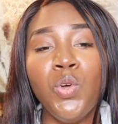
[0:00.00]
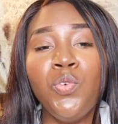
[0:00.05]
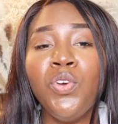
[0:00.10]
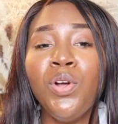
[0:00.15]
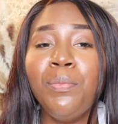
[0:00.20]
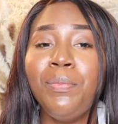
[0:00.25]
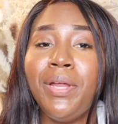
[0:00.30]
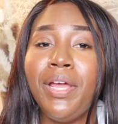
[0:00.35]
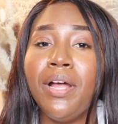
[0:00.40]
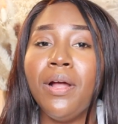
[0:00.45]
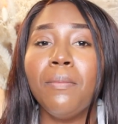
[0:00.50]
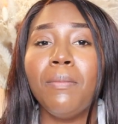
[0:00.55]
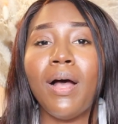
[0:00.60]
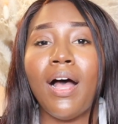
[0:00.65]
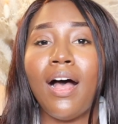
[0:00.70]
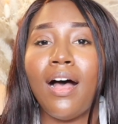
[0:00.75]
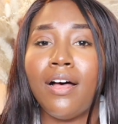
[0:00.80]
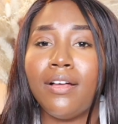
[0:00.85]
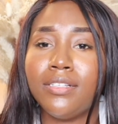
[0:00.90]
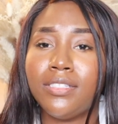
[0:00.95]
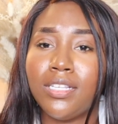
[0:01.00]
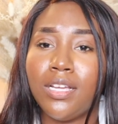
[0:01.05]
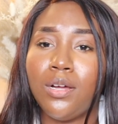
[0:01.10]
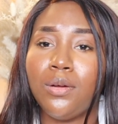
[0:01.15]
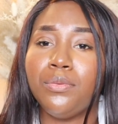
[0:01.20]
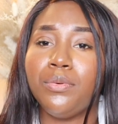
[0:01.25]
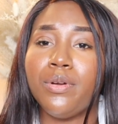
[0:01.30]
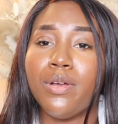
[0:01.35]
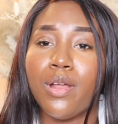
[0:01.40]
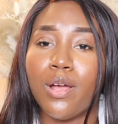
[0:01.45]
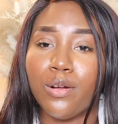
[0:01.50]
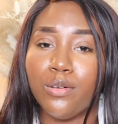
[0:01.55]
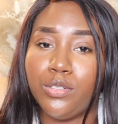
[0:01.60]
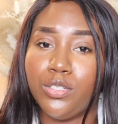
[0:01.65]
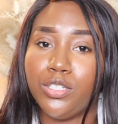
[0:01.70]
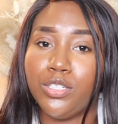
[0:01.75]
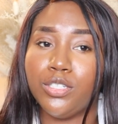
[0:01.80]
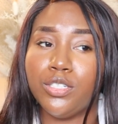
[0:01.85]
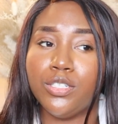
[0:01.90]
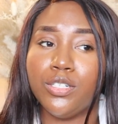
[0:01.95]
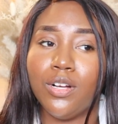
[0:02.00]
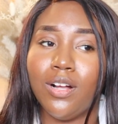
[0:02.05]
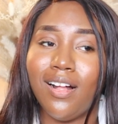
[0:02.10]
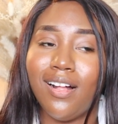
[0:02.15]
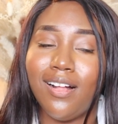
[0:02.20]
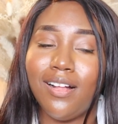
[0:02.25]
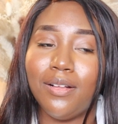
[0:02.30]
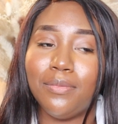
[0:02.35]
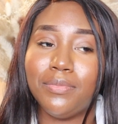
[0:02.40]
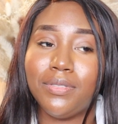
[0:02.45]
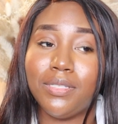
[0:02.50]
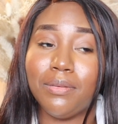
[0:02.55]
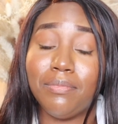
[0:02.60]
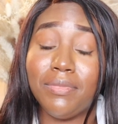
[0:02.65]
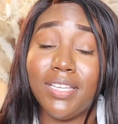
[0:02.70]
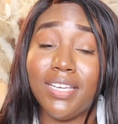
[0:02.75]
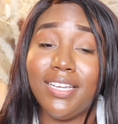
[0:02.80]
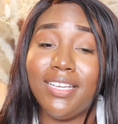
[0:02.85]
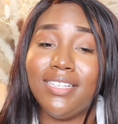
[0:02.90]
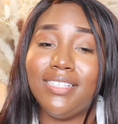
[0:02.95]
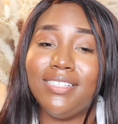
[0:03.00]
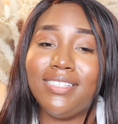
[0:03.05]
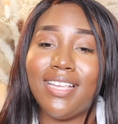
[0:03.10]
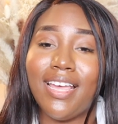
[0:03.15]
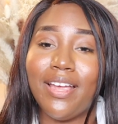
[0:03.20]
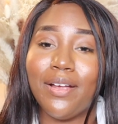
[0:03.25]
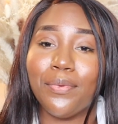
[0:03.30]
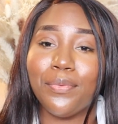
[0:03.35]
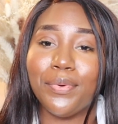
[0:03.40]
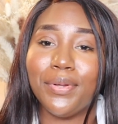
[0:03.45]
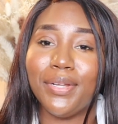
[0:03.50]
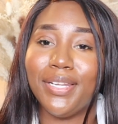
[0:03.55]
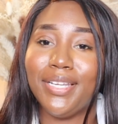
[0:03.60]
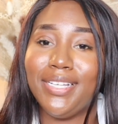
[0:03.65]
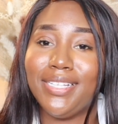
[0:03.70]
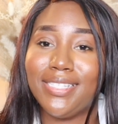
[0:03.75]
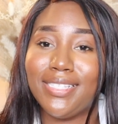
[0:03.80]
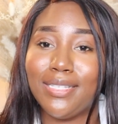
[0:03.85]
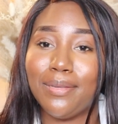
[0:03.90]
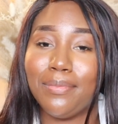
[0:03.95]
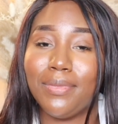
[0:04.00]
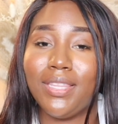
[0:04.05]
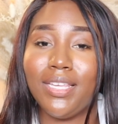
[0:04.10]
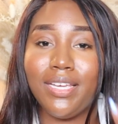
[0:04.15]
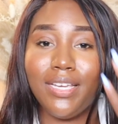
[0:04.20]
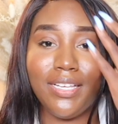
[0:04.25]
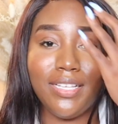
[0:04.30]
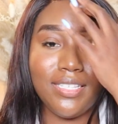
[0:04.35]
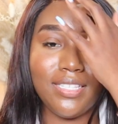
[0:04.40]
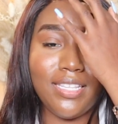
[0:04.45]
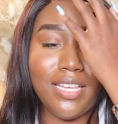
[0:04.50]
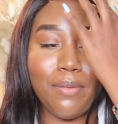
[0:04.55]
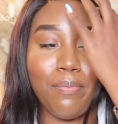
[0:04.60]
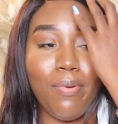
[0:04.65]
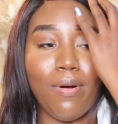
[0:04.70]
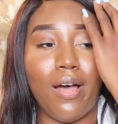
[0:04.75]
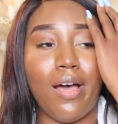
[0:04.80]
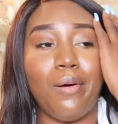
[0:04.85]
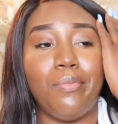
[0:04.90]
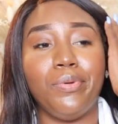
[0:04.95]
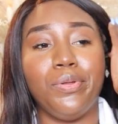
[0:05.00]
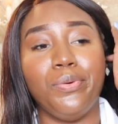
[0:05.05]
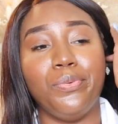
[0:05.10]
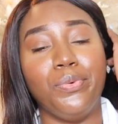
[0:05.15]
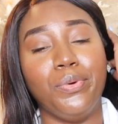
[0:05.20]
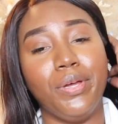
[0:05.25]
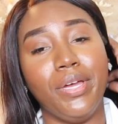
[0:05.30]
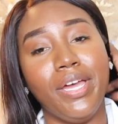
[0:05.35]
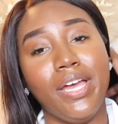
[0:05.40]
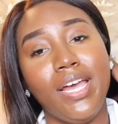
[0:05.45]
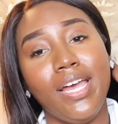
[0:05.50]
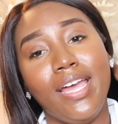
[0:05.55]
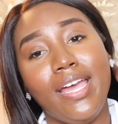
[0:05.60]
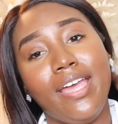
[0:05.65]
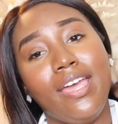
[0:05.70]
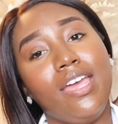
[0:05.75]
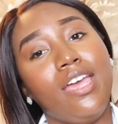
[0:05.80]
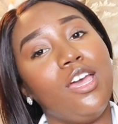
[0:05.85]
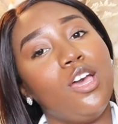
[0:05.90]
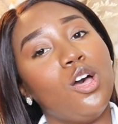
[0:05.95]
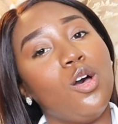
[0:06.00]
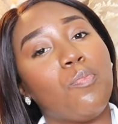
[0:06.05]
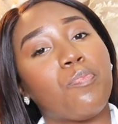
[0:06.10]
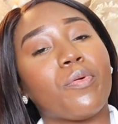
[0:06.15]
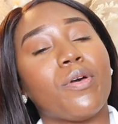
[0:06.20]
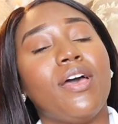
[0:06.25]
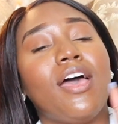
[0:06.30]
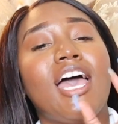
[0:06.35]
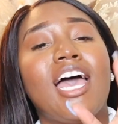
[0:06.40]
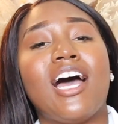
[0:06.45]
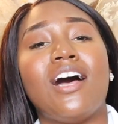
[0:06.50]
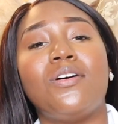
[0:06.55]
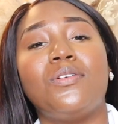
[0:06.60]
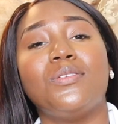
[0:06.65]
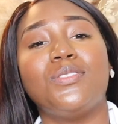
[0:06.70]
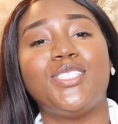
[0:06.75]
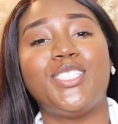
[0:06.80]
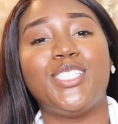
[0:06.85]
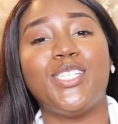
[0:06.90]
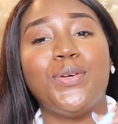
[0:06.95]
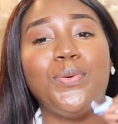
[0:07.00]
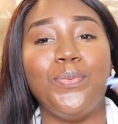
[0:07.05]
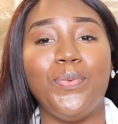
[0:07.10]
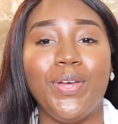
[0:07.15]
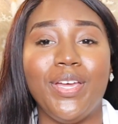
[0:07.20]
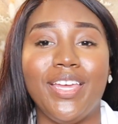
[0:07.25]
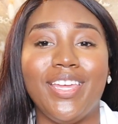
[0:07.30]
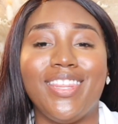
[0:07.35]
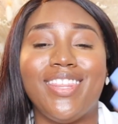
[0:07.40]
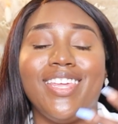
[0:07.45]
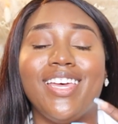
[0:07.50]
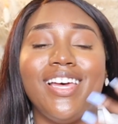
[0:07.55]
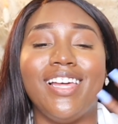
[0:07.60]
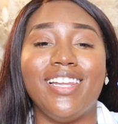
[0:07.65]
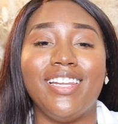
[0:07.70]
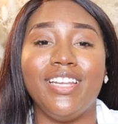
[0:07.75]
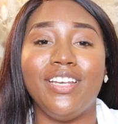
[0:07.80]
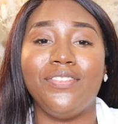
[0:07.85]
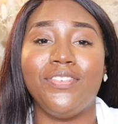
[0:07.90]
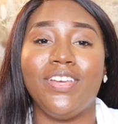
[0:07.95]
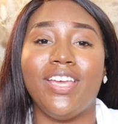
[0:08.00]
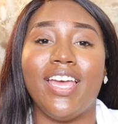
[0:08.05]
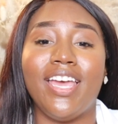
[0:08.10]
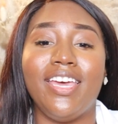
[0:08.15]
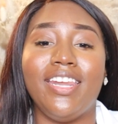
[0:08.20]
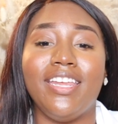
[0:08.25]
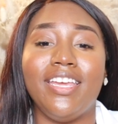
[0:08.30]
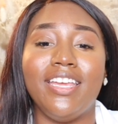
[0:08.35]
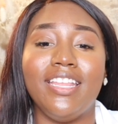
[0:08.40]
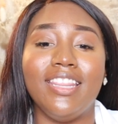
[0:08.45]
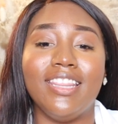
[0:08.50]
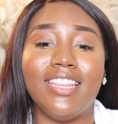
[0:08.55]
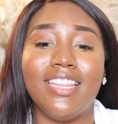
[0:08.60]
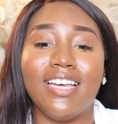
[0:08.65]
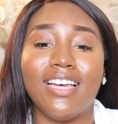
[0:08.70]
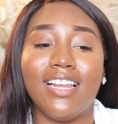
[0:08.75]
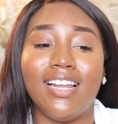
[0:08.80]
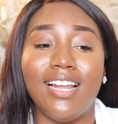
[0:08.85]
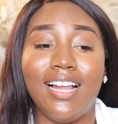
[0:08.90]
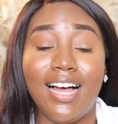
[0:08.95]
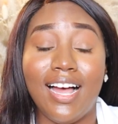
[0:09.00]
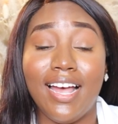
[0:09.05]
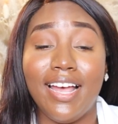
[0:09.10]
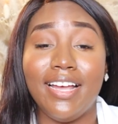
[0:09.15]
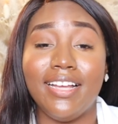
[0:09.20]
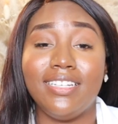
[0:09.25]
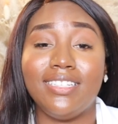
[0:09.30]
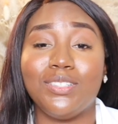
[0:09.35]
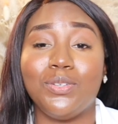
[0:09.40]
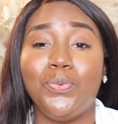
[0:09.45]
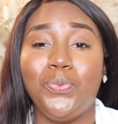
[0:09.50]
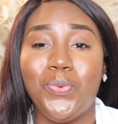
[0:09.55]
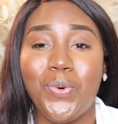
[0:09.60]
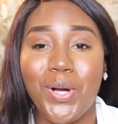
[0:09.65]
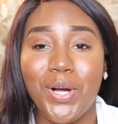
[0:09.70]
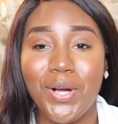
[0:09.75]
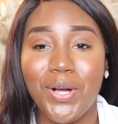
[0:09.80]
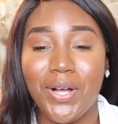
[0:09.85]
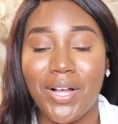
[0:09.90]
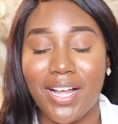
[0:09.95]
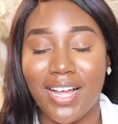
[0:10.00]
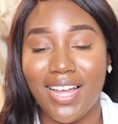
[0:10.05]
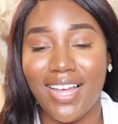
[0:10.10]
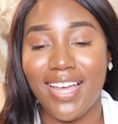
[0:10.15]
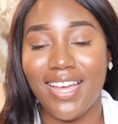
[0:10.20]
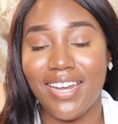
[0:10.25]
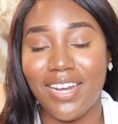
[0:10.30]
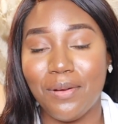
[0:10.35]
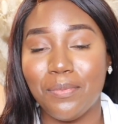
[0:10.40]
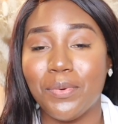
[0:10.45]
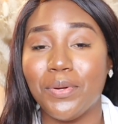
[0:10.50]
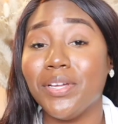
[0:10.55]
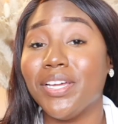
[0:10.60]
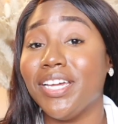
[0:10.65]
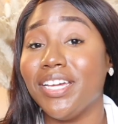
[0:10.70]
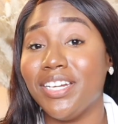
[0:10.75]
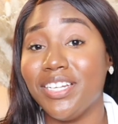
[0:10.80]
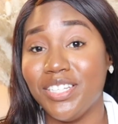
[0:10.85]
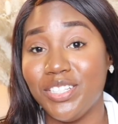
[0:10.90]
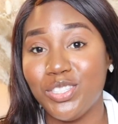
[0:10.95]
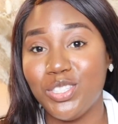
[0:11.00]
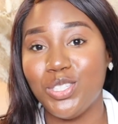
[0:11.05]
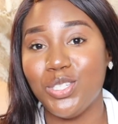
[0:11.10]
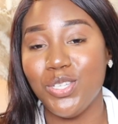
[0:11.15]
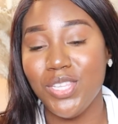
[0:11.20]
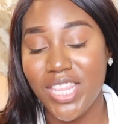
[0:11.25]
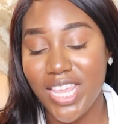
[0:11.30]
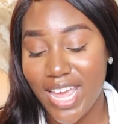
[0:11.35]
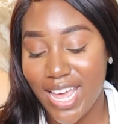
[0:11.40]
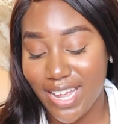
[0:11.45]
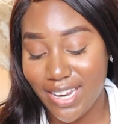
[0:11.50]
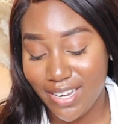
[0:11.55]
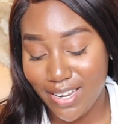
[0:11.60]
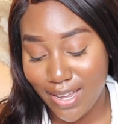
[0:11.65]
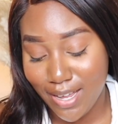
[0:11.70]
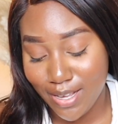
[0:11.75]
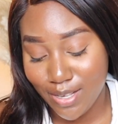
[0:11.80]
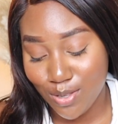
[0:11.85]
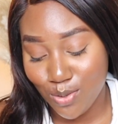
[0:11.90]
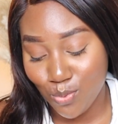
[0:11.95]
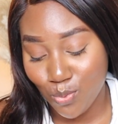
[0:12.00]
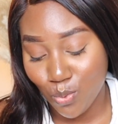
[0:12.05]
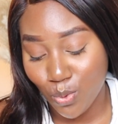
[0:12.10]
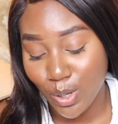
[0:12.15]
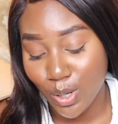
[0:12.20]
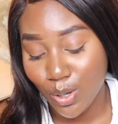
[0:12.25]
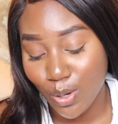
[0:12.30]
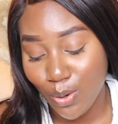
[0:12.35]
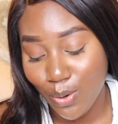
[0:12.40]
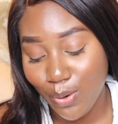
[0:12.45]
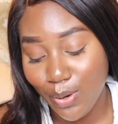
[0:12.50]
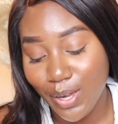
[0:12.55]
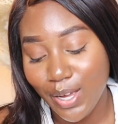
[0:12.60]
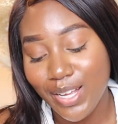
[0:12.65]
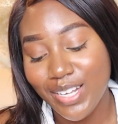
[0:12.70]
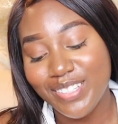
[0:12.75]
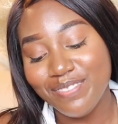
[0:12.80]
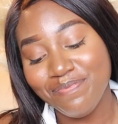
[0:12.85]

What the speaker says: from there, but also nurture some things and release some things that probably would help out with alleviating the client work. And I'm gonna get into that as well,